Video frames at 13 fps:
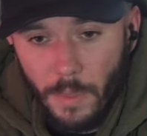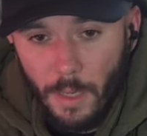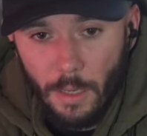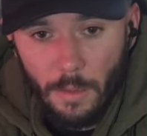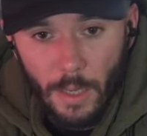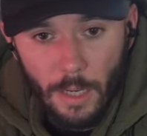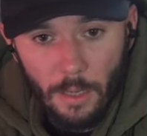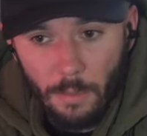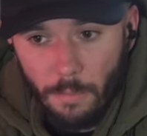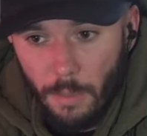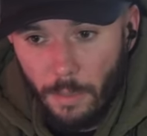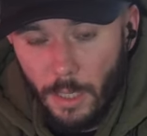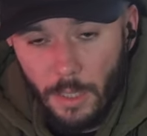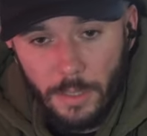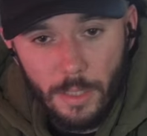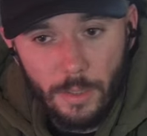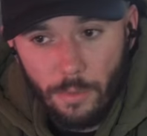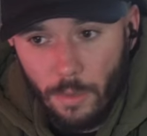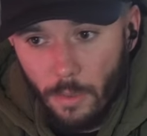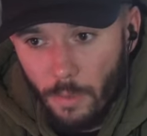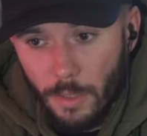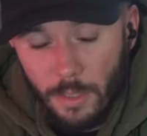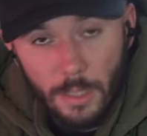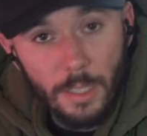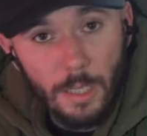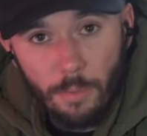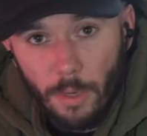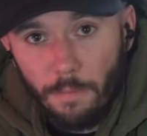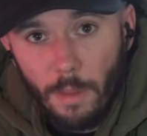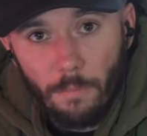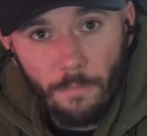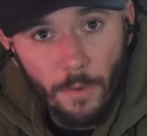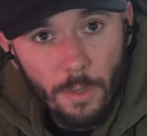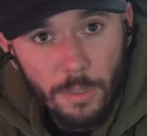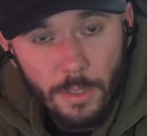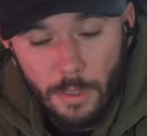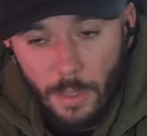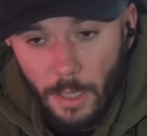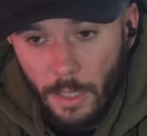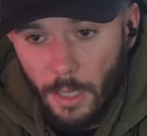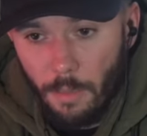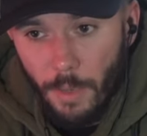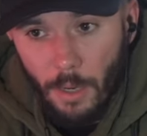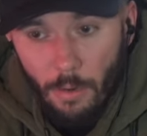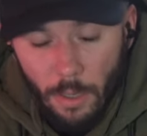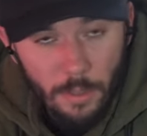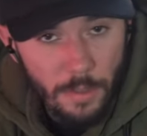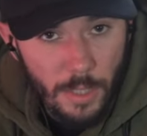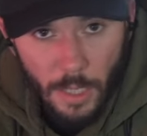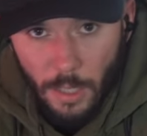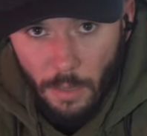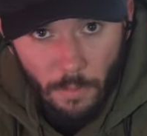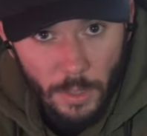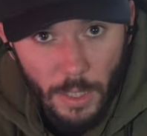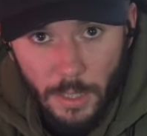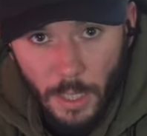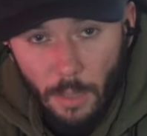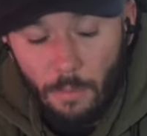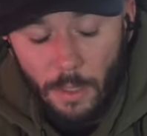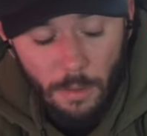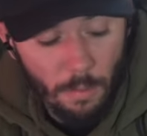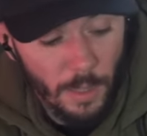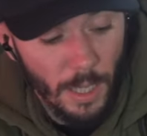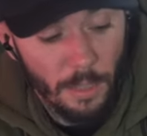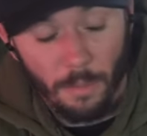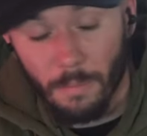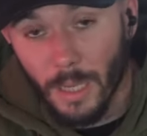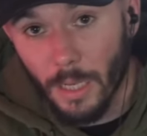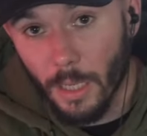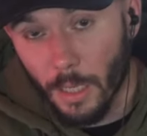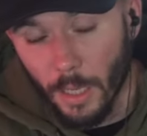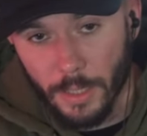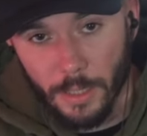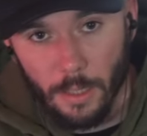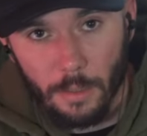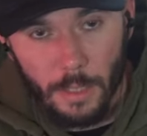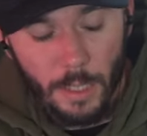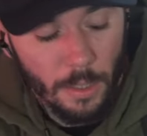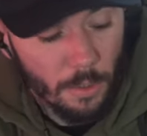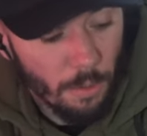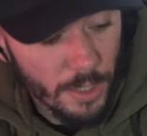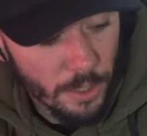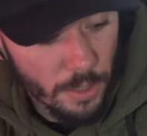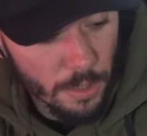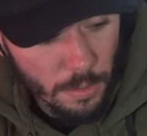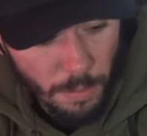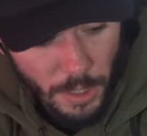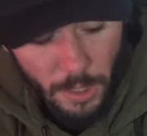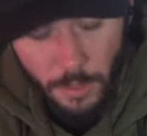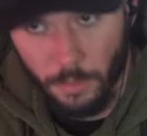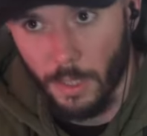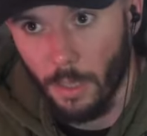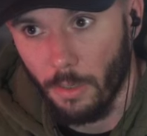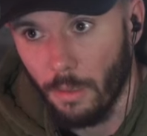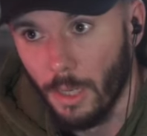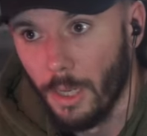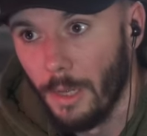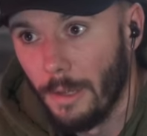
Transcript: Uh, that could be because Israel wants to debrief them first and get a better understanding of what they dealt with without the media asking leading questions, because we know